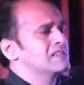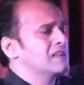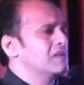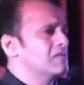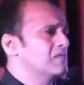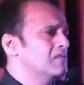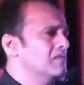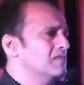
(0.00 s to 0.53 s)

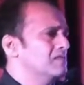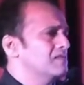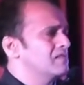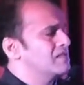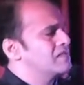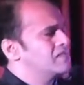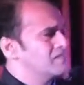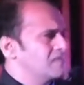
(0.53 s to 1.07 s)
town,
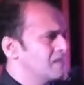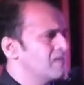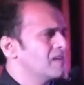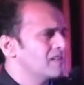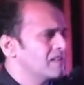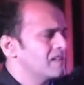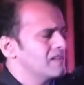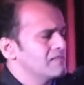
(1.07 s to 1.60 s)
or some
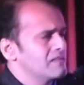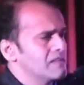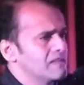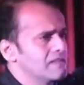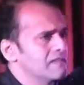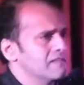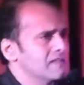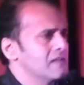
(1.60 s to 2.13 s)
are really
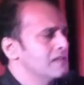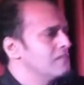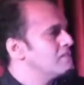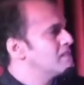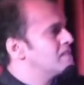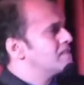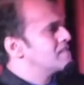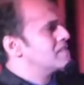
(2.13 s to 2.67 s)
villages,
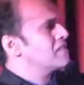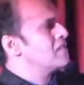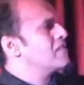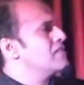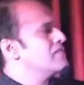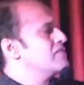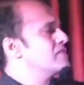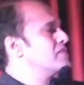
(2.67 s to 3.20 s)
but these are
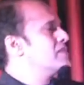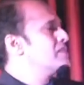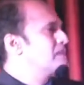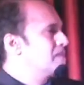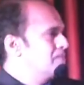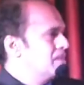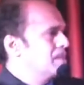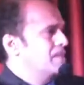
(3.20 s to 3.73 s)
all from a
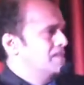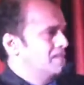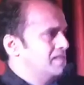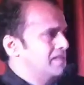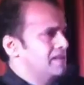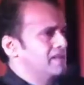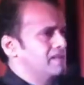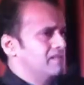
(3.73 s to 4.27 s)
primary health
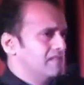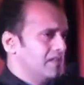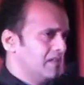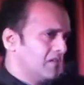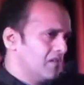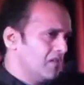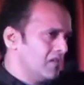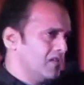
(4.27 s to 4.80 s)
center. They
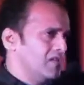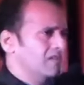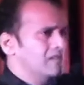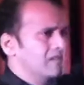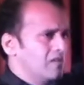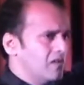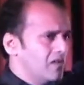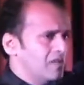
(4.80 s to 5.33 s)

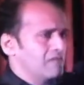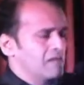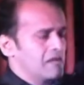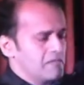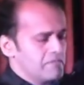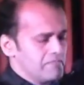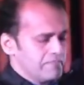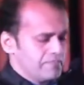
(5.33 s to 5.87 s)
all have
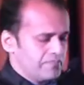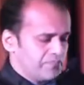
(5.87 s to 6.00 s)
come.